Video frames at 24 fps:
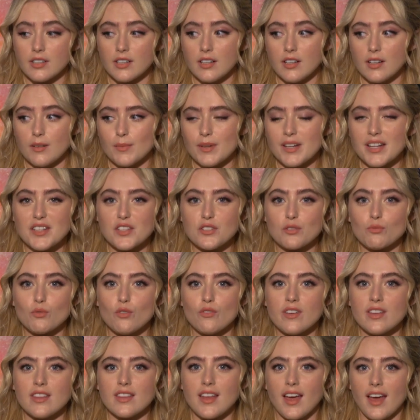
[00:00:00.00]
But in this
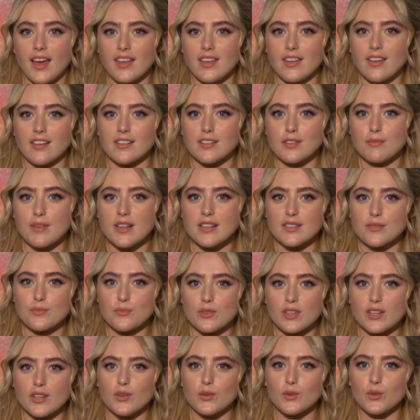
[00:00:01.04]
movie, you get to meet some
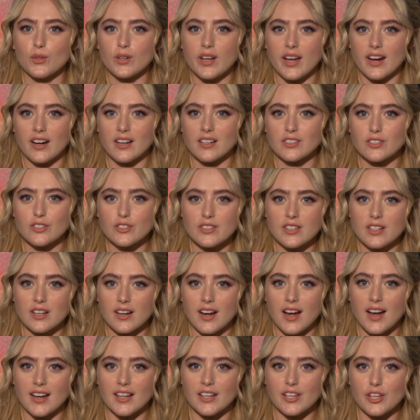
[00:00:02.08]
really cool characters that are
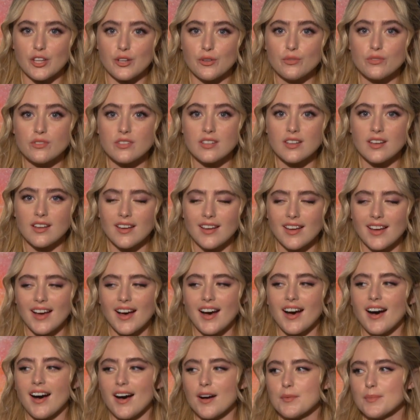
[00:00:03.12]
kind of cute,
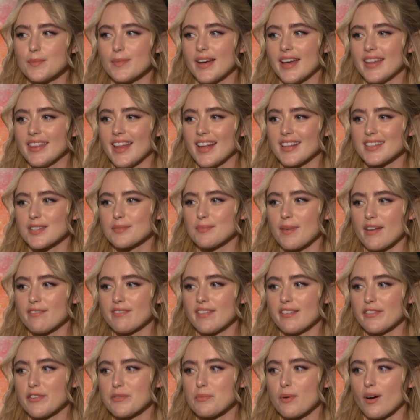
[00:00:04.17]
and that's my
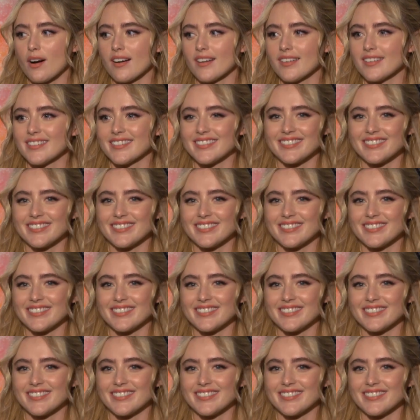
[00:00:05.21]
favorite part.